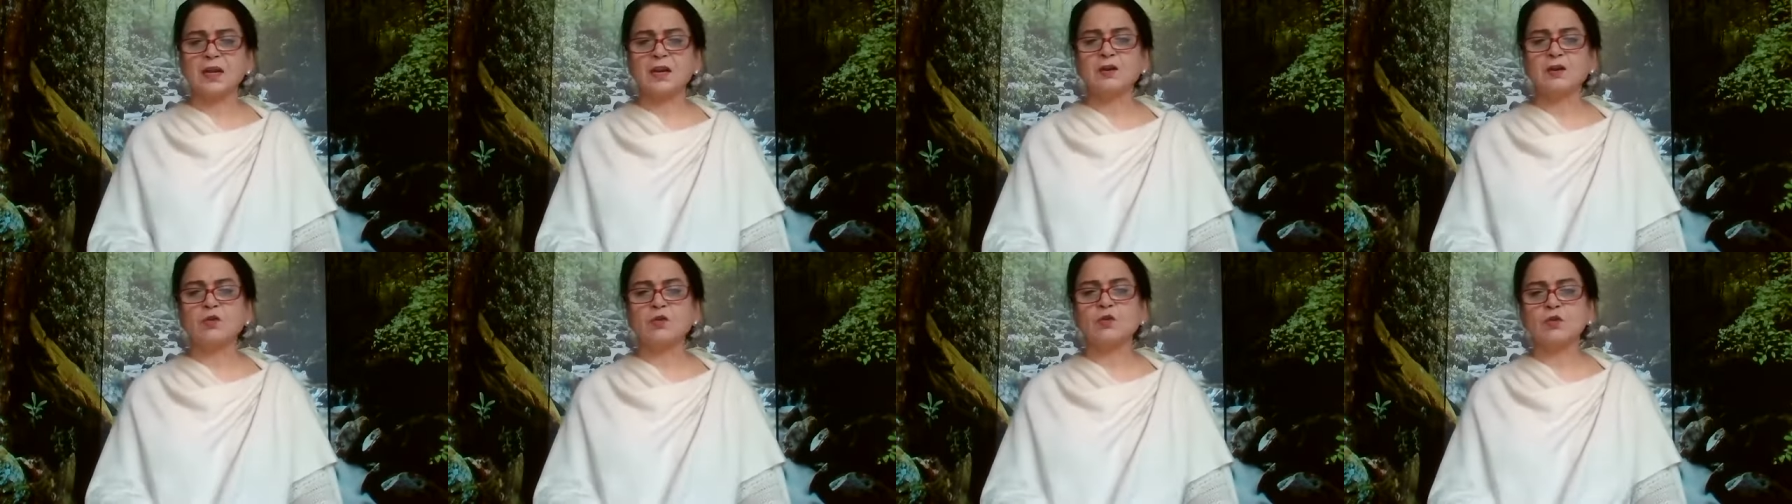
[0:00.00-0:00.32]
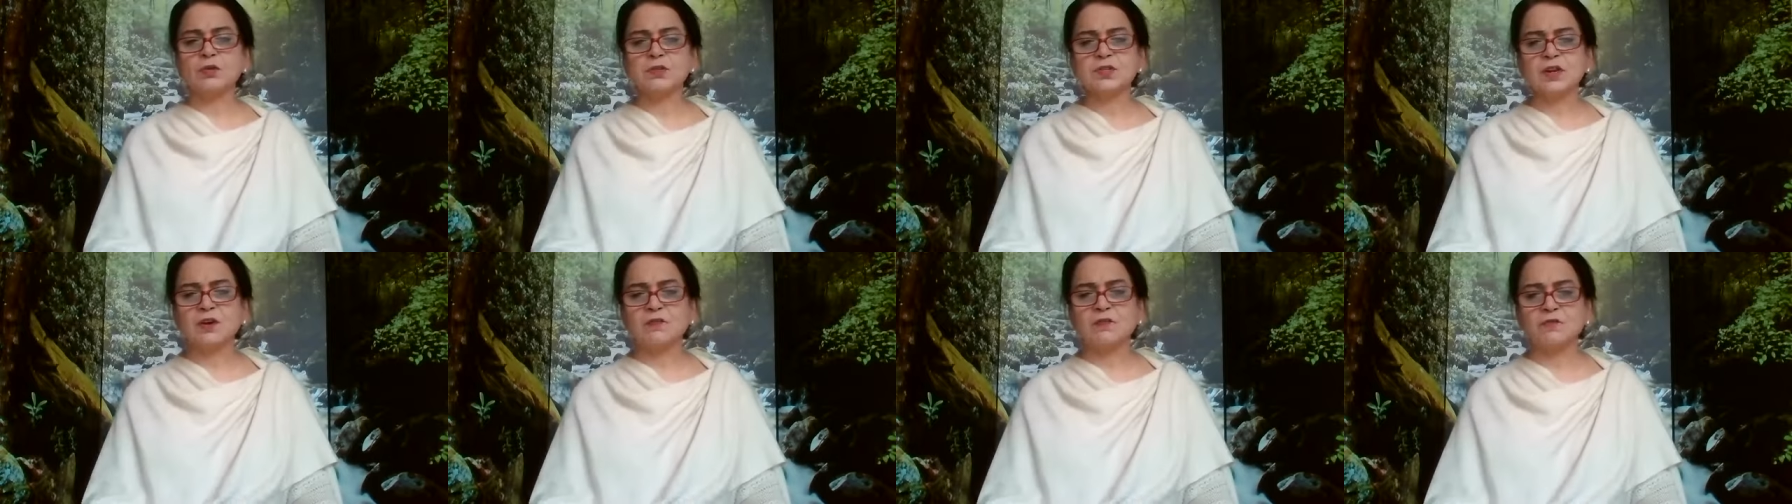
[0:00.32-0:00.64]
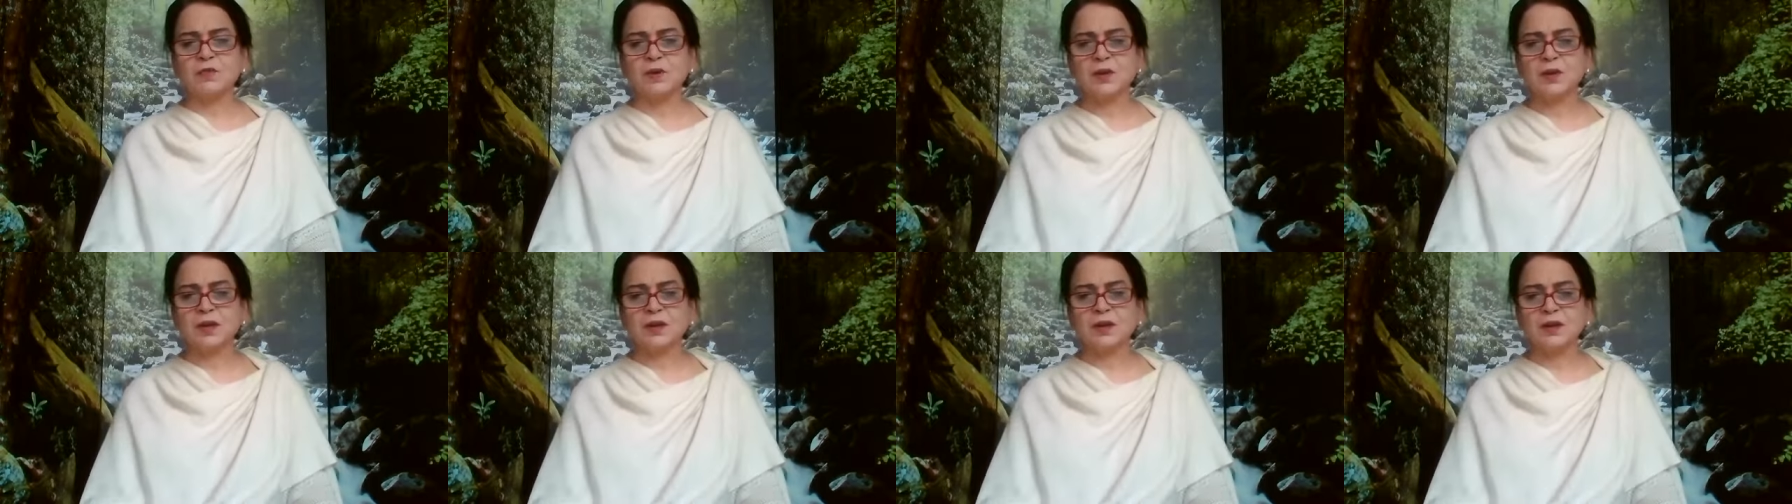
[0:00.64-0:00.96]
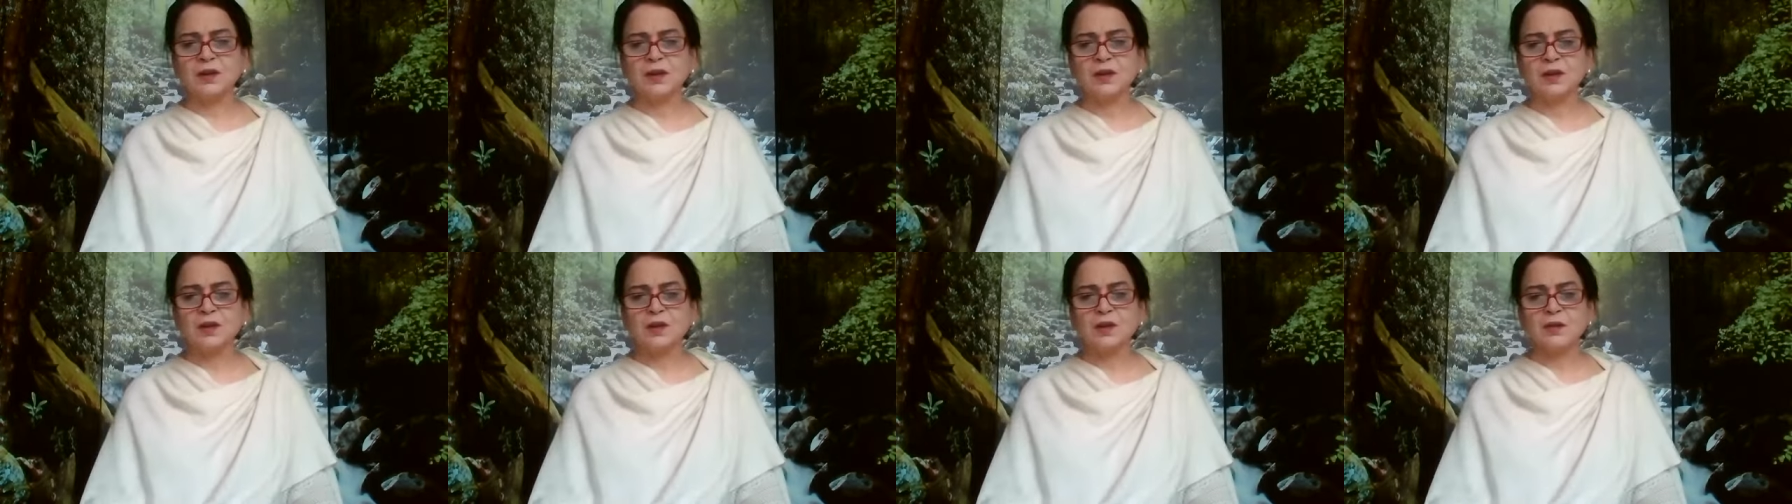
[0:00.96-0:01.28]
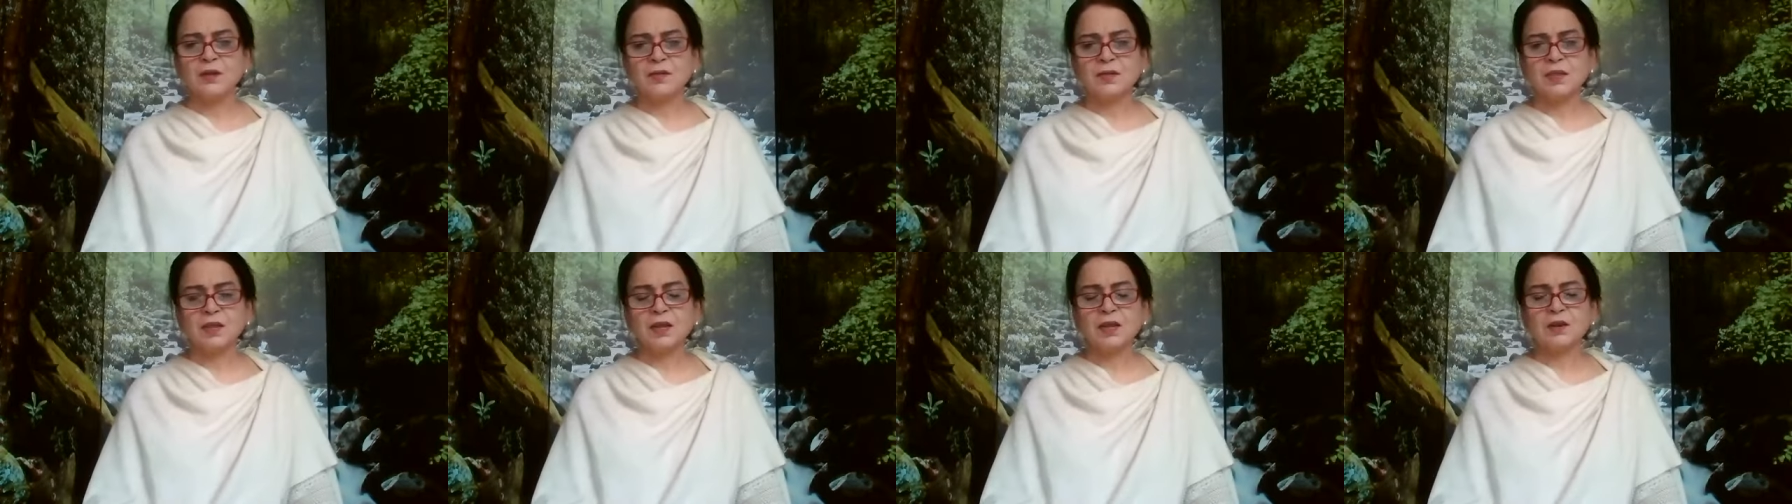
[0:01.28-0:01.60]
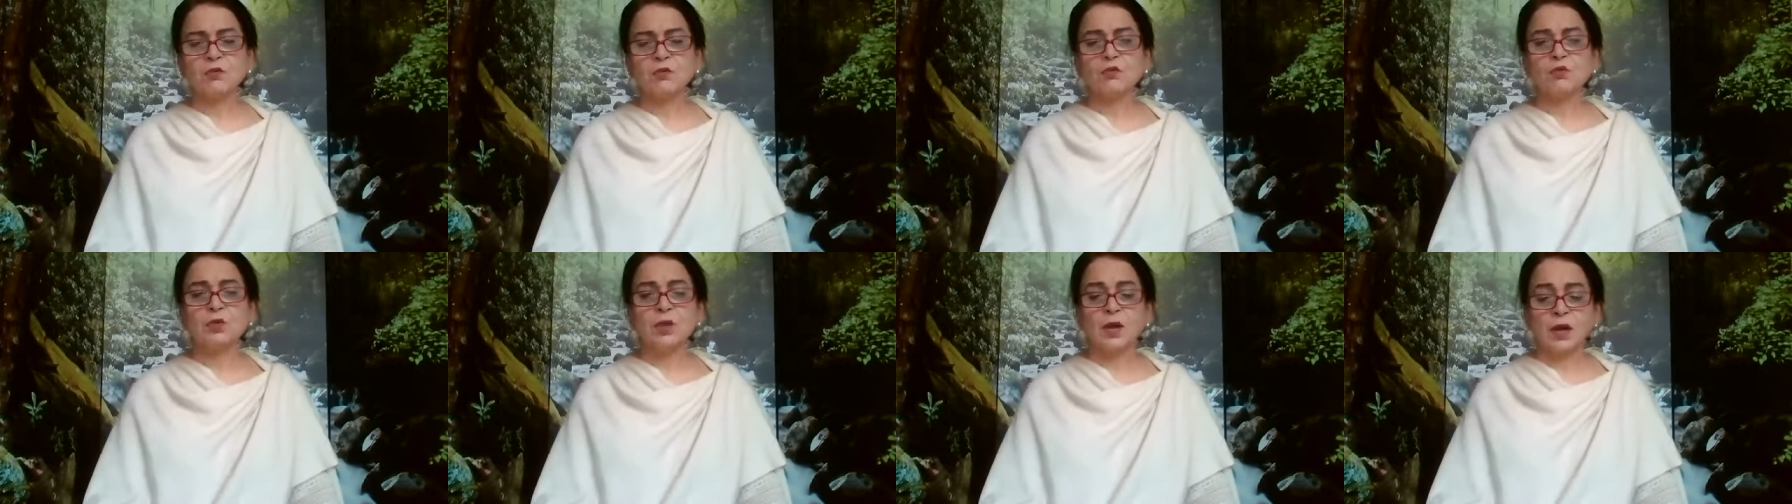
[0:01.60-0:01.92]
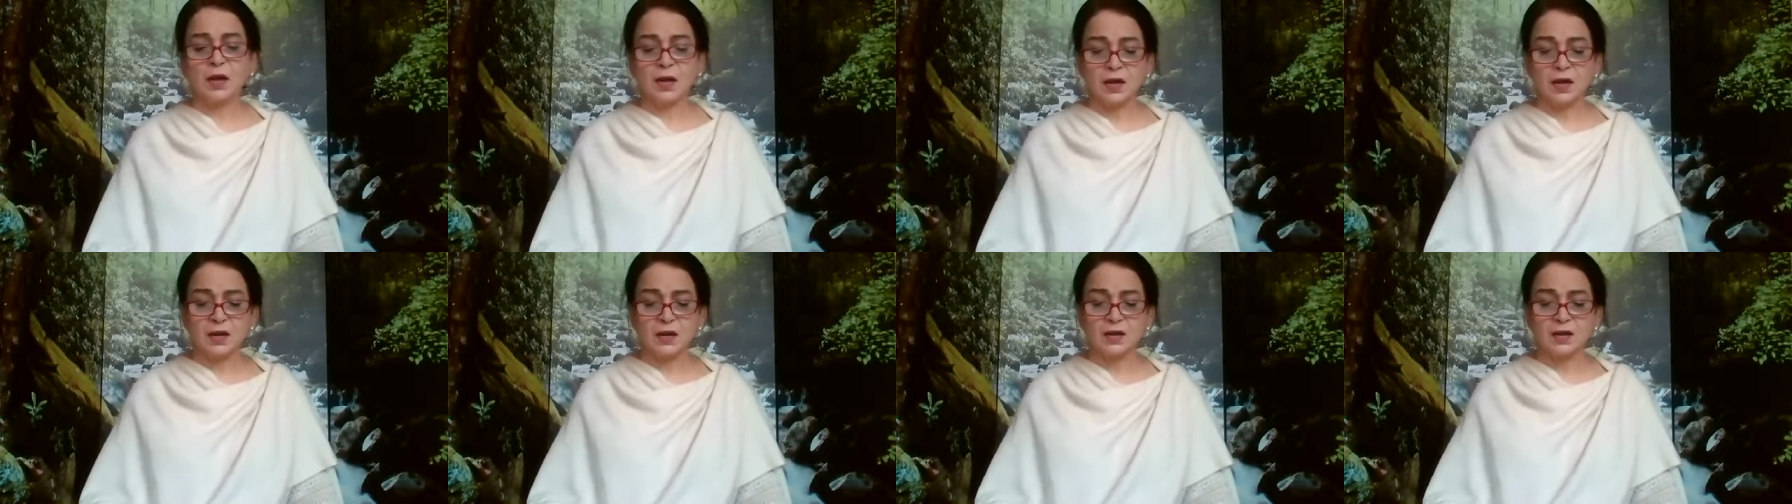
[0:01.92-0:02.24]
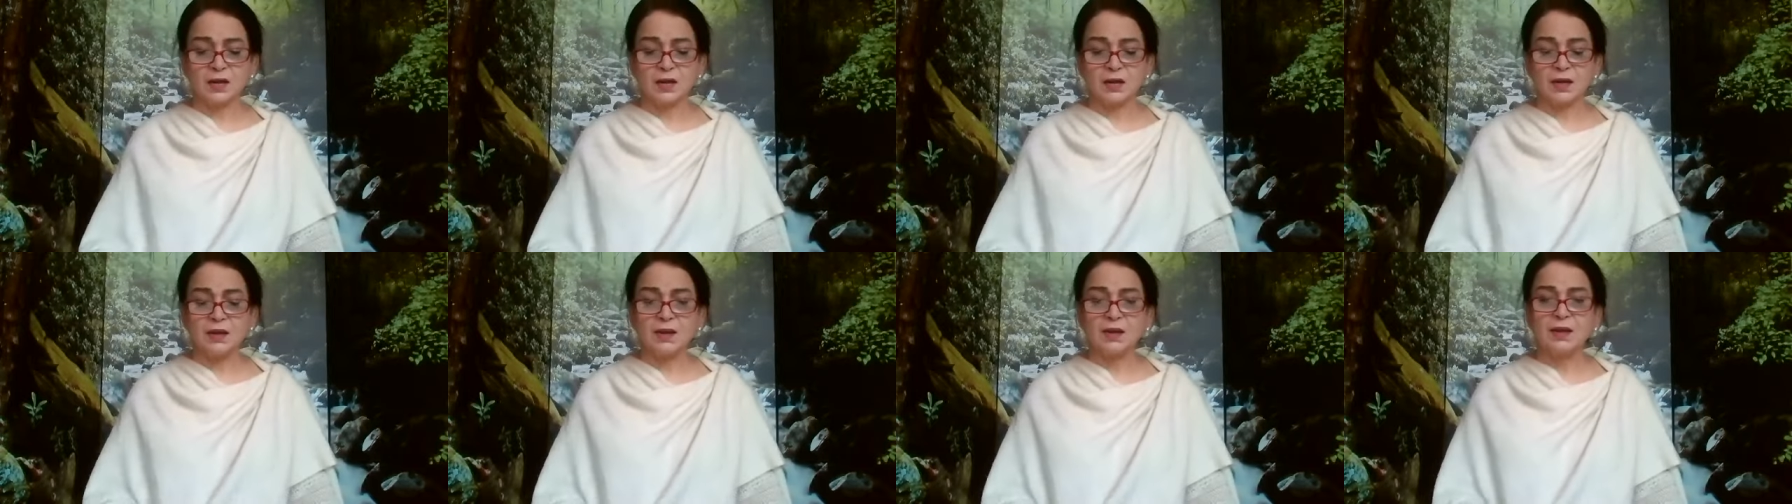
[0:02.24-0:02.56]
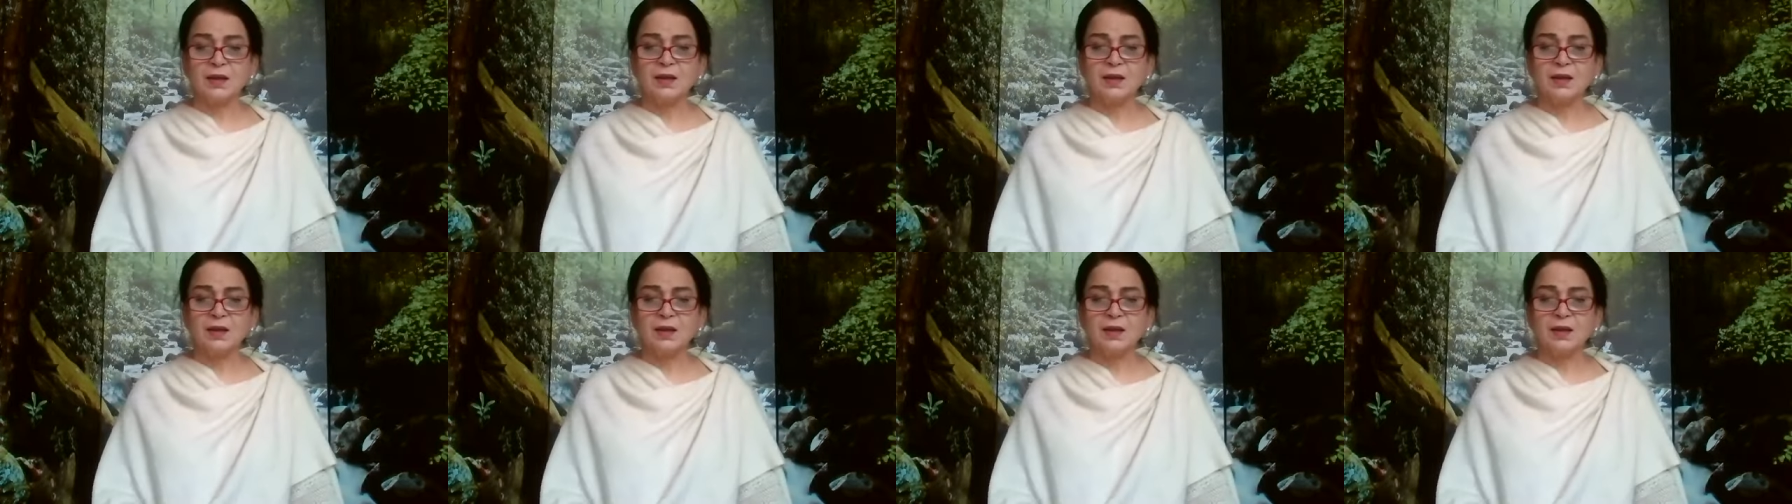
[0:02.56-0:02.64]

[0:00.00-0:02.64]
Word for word: and go somewhere, then udan,